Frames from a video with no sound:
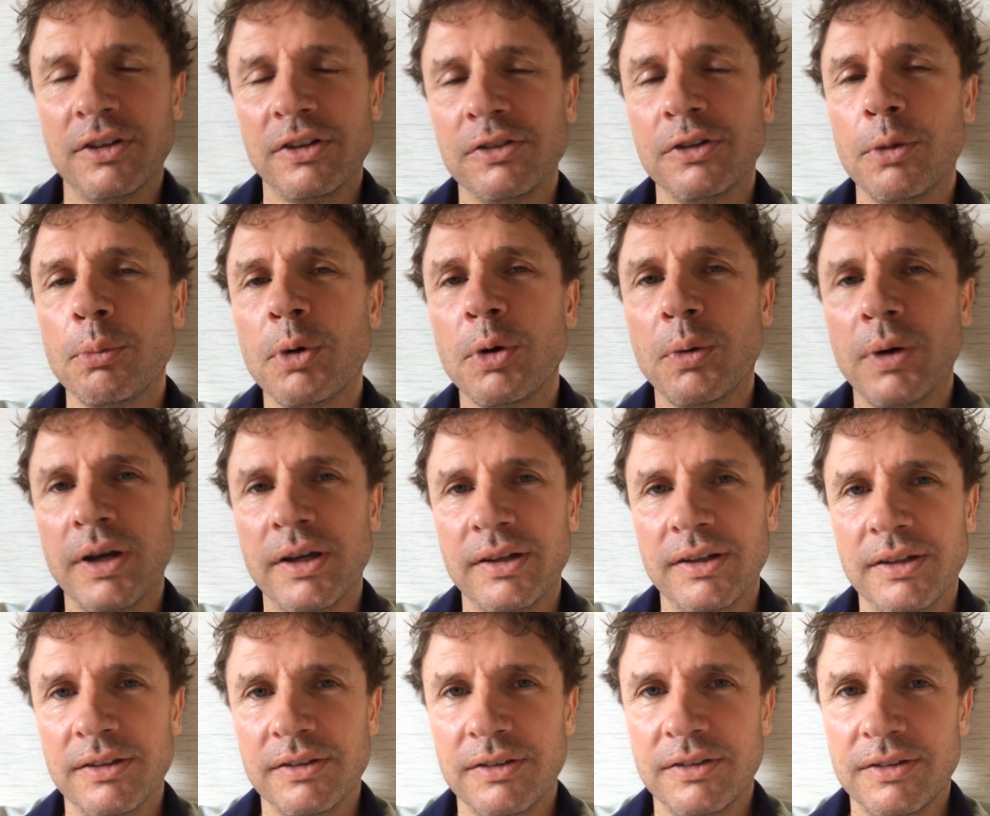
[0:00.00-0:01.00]
So I was on my way
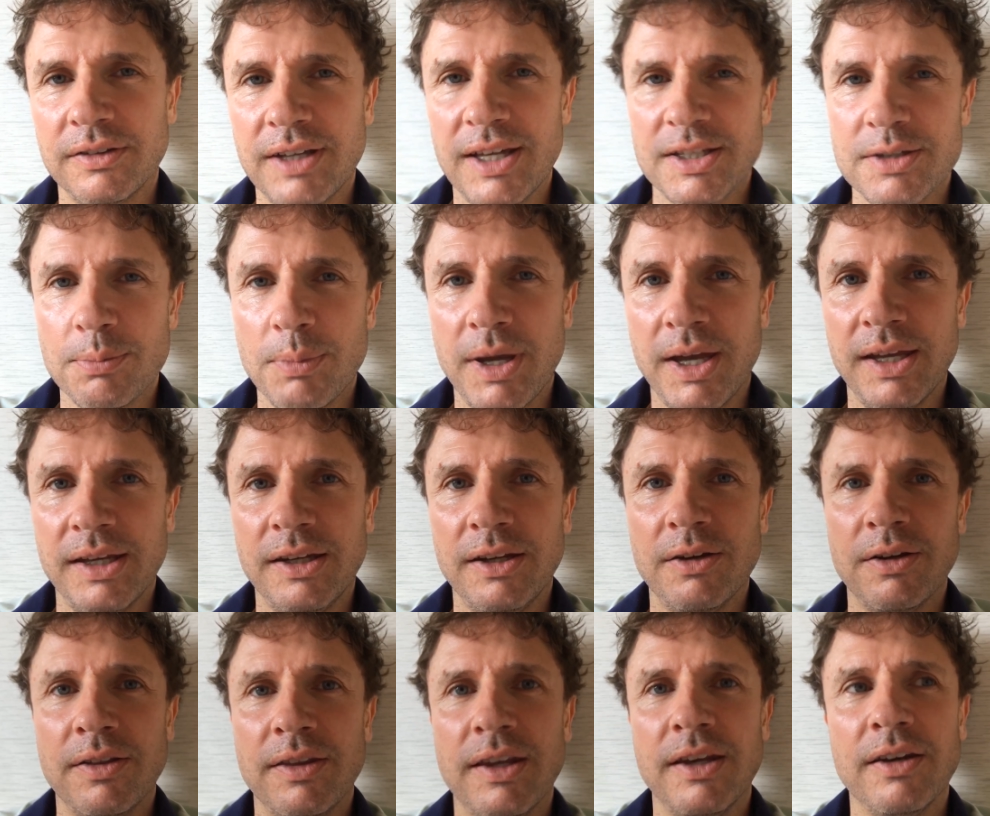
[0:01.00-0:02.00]
to
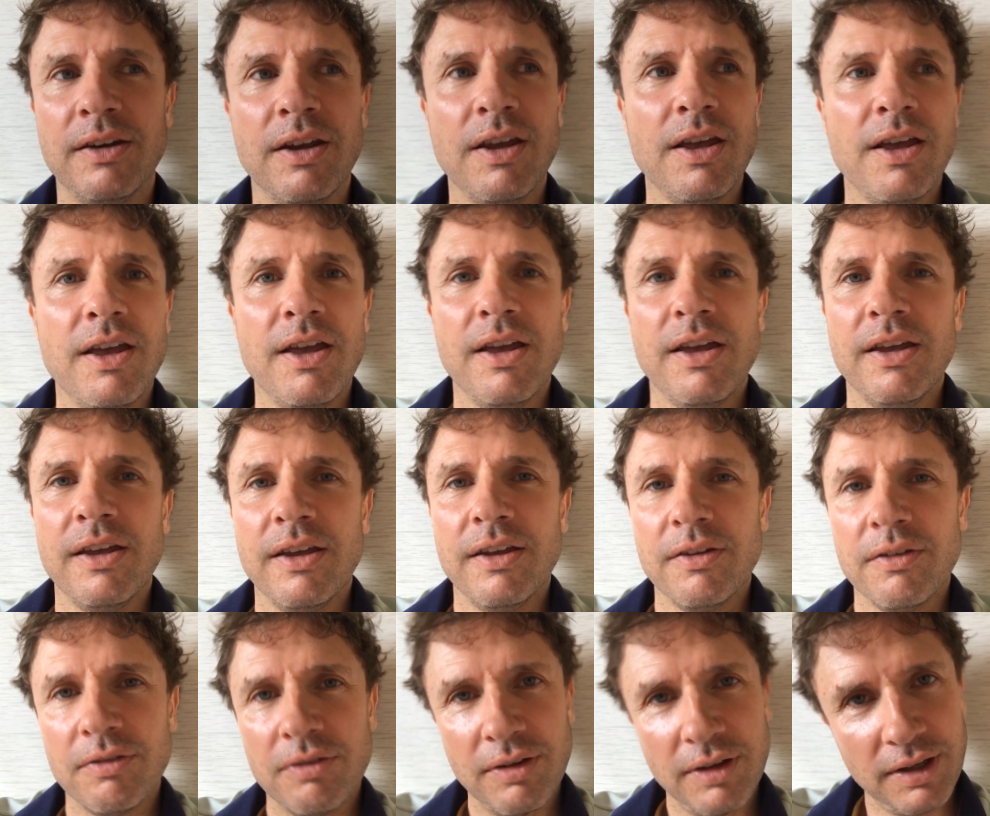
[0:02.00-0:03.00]
Tasmania, and then
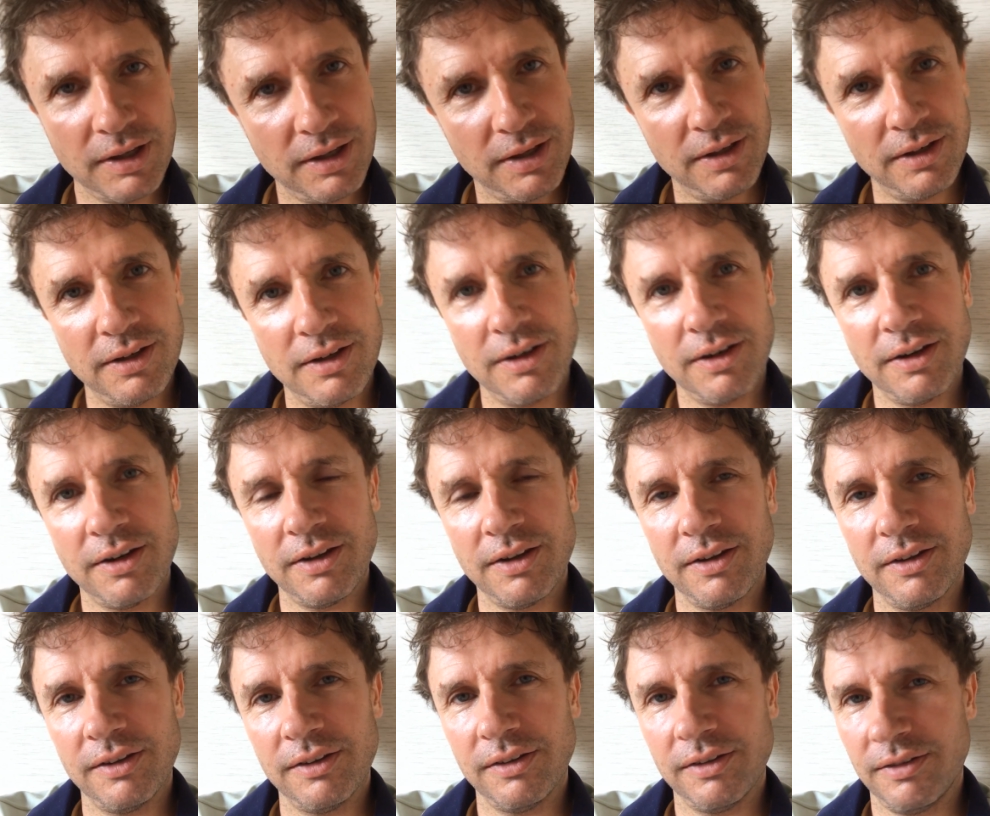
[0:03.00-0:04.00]
fucking
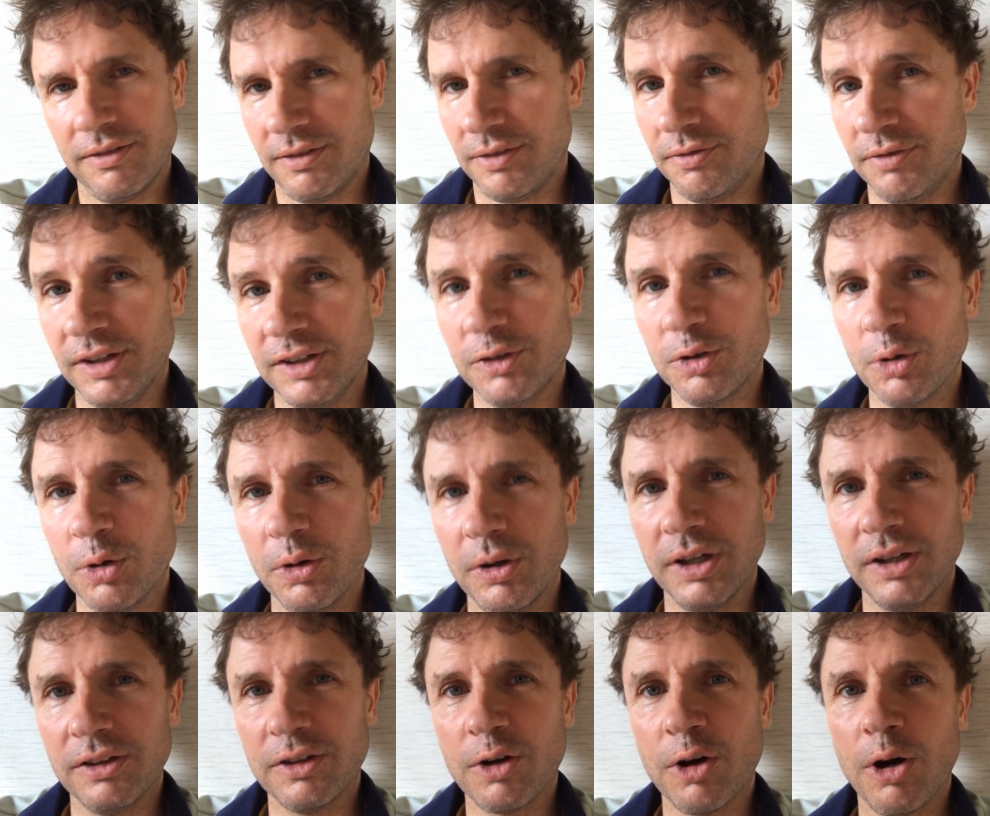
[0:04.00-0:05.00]
a
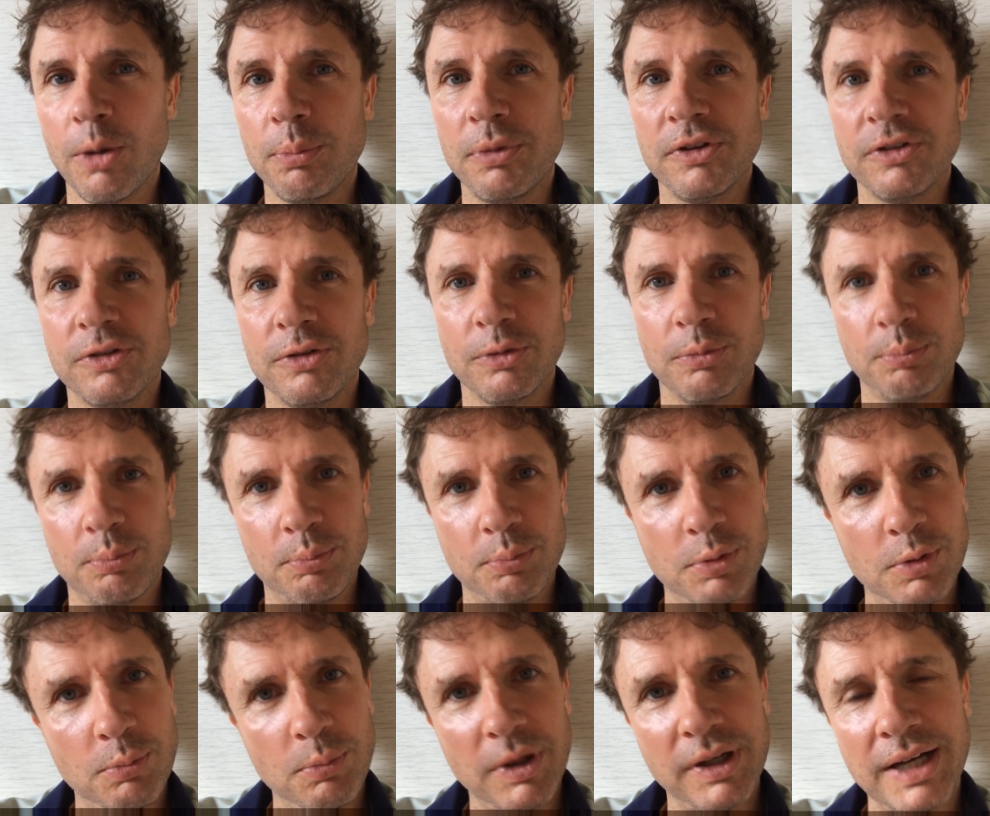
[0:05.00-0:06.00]
Victorian cop has
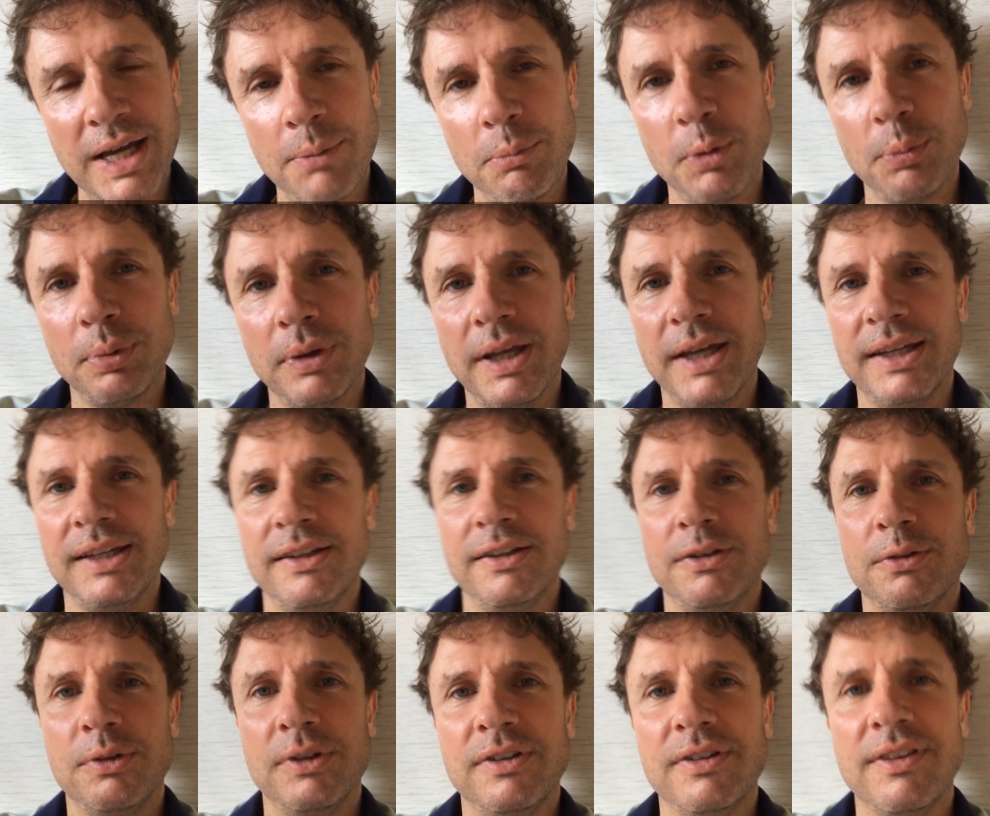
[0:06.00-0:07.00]
put my number plate
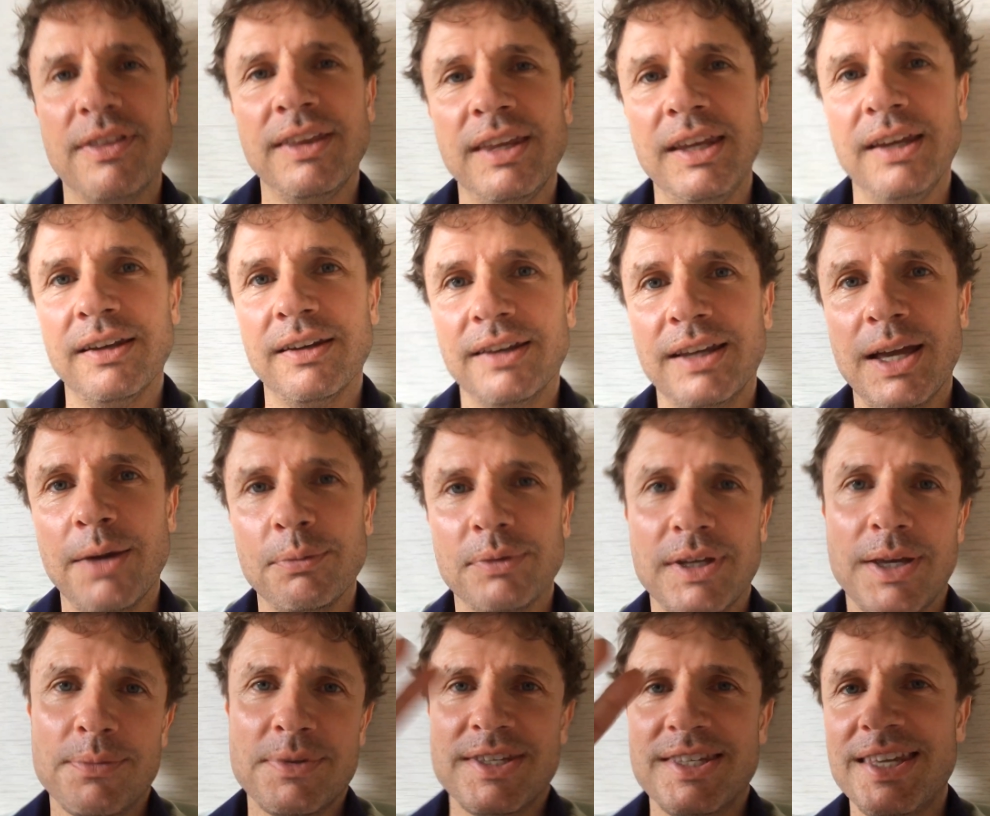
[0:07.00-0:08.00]
into his thing and it comes
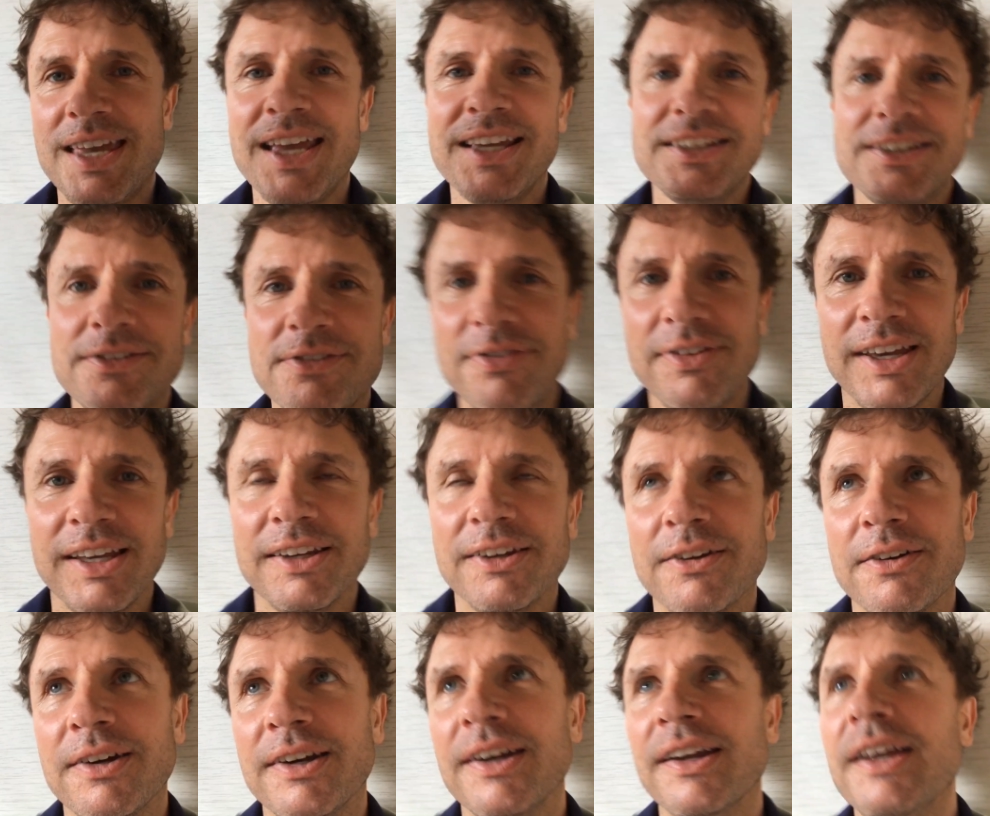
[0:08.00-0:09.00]
up sex
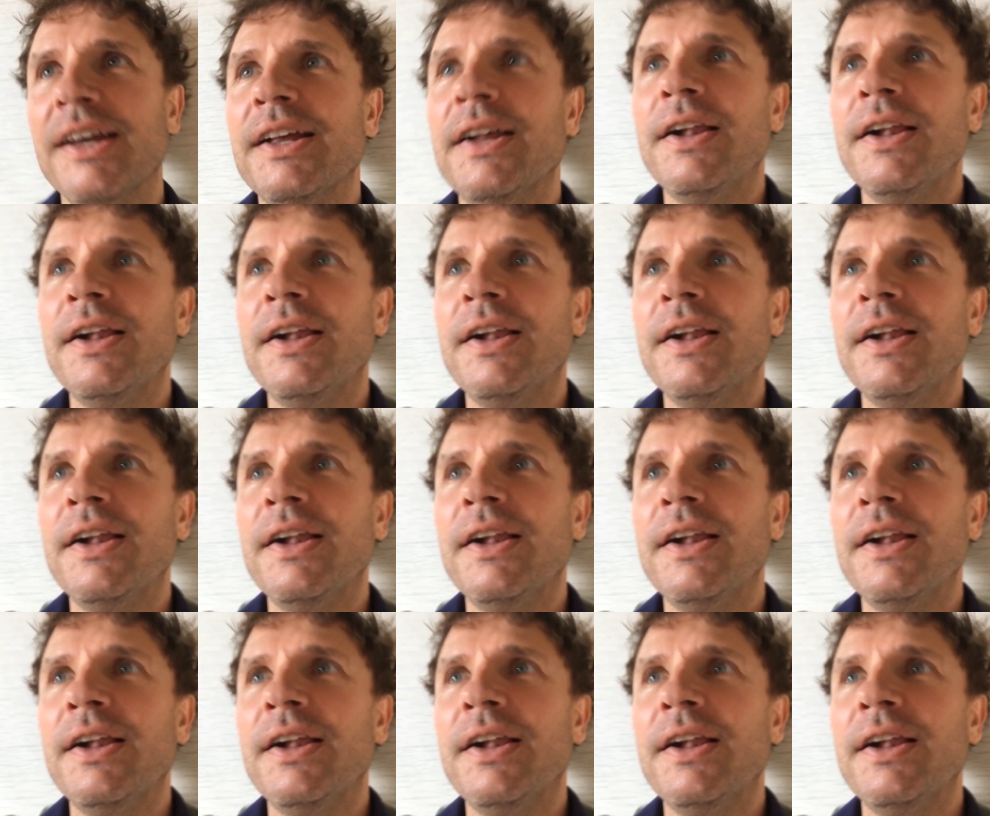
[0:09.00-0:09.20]
offender, and